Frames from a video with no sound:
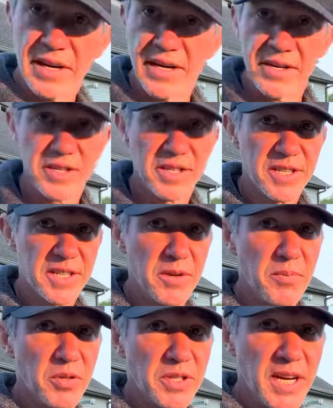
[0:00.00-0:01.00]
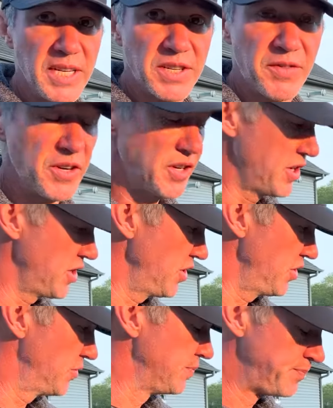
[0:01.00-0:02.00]
here's the simple test for you to
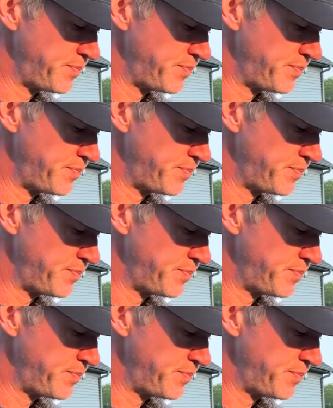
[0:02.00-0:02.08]
do.